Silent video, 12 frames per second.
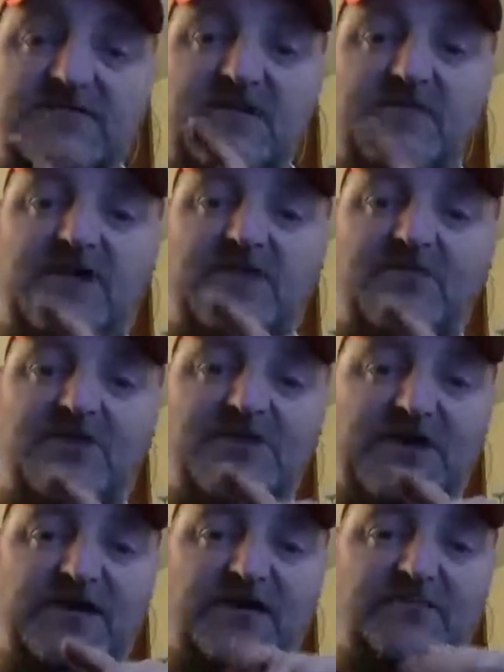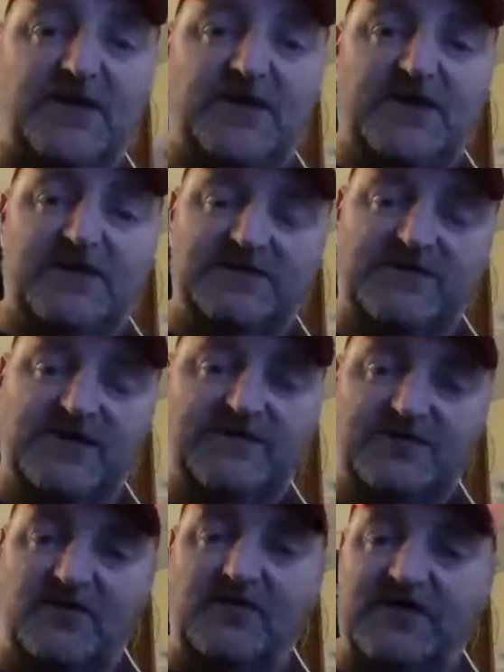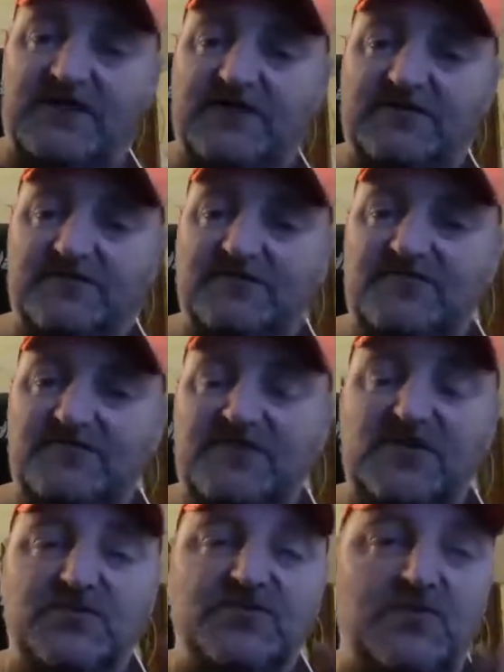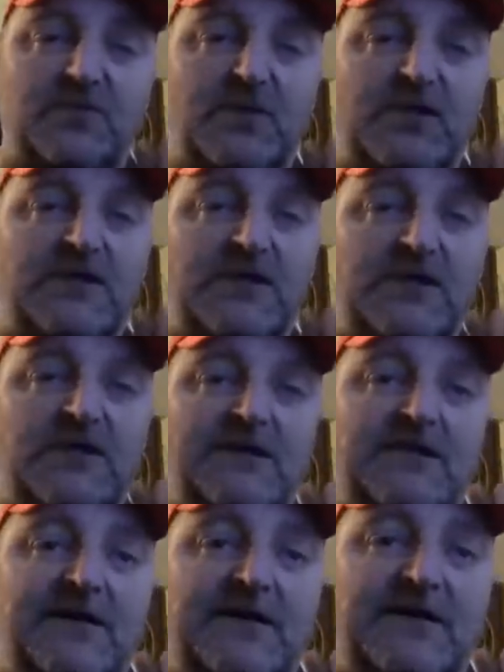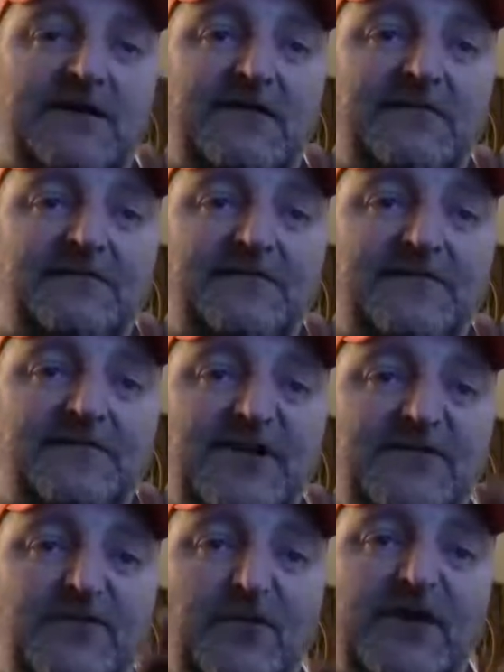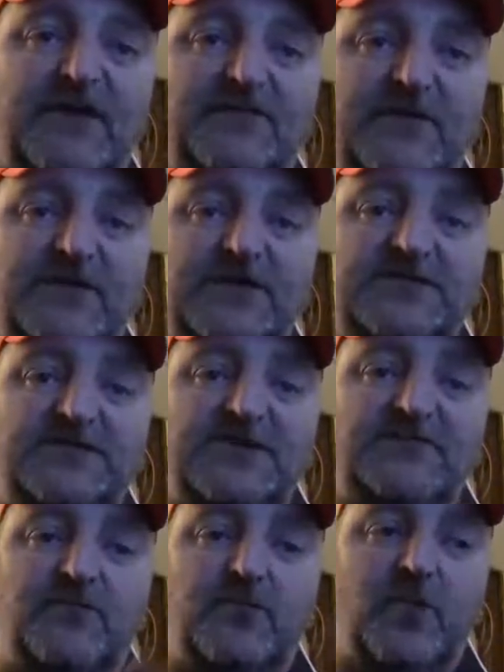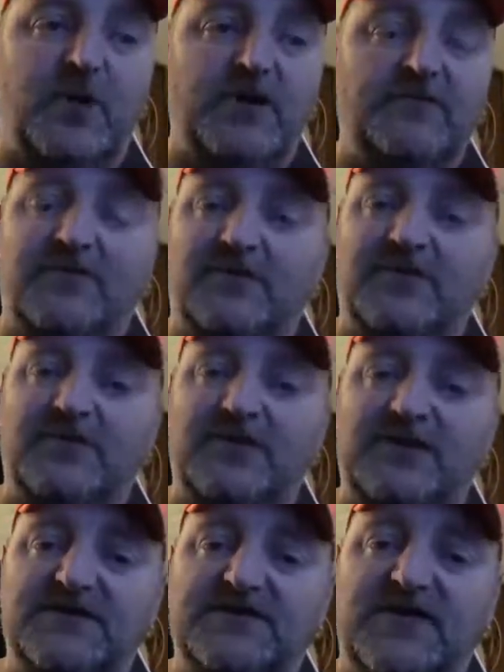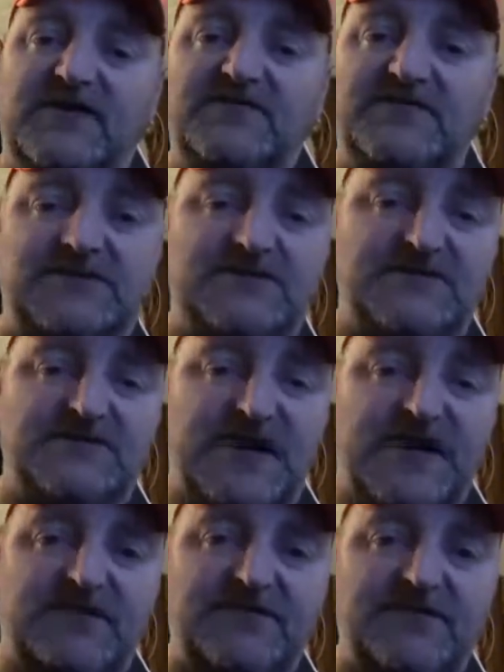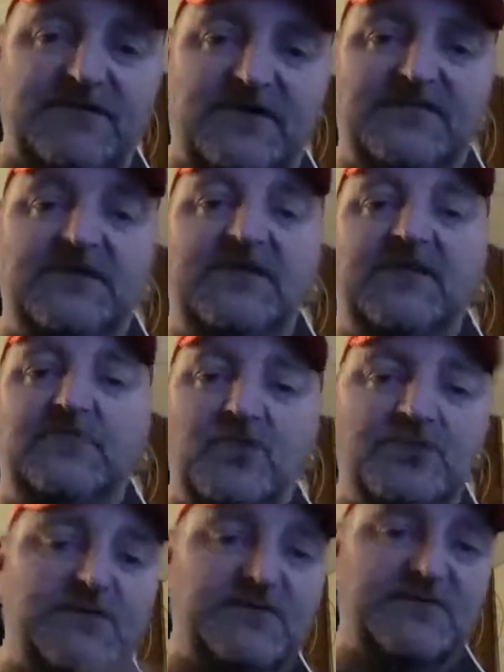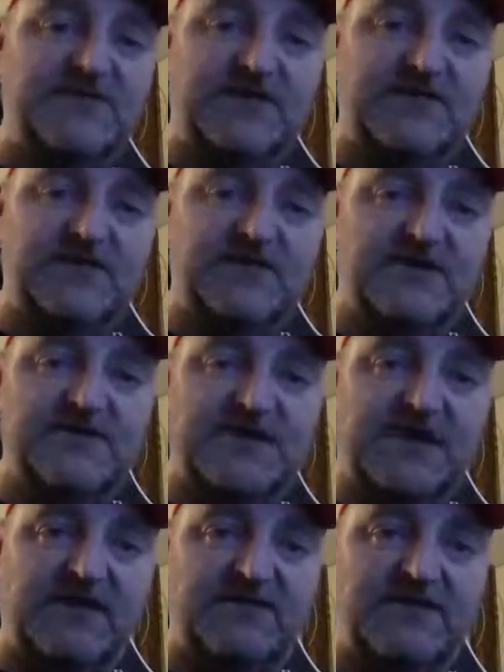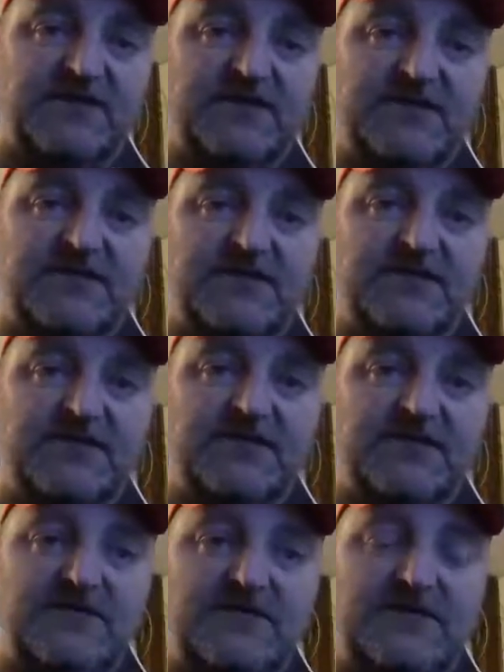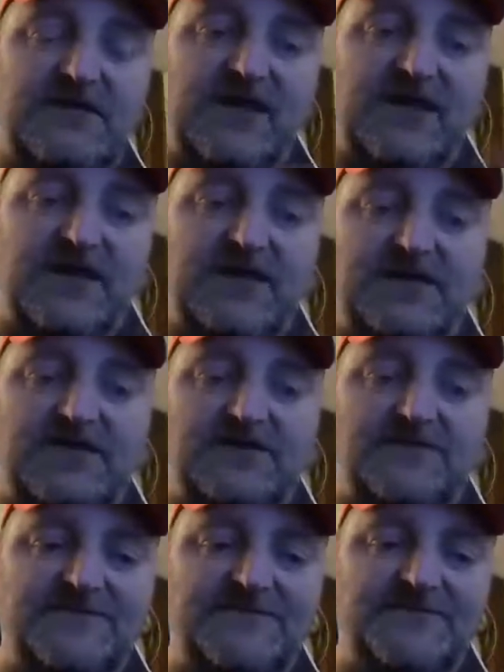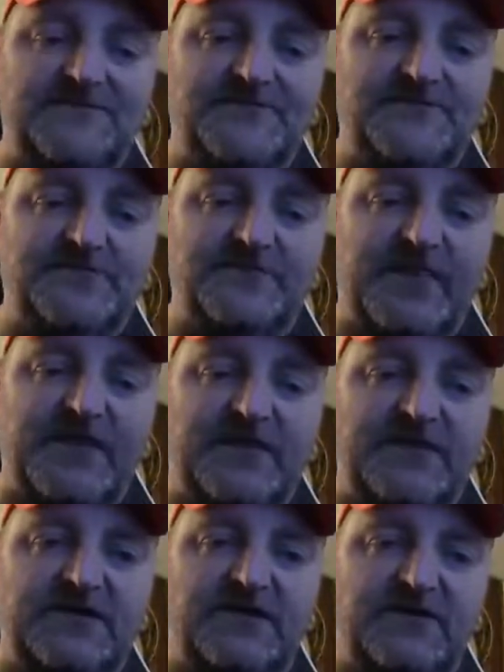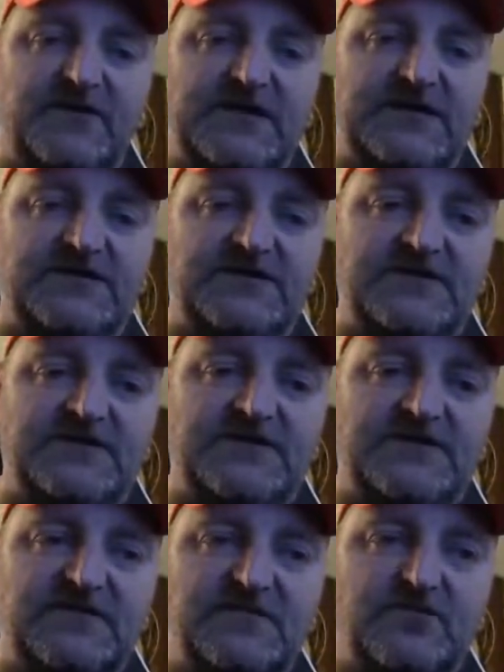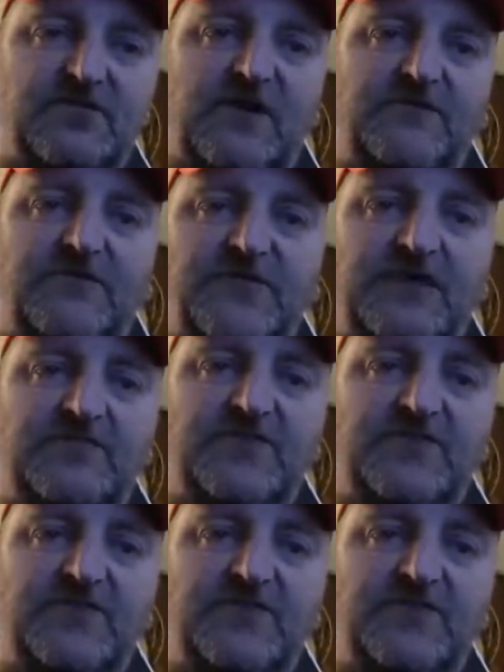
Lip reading: Sometime look that up they show it on YouTube. But I feel bad for kids. What if they're in a state that doesn't have it, and then they move to a state that does have it, and it's rough for them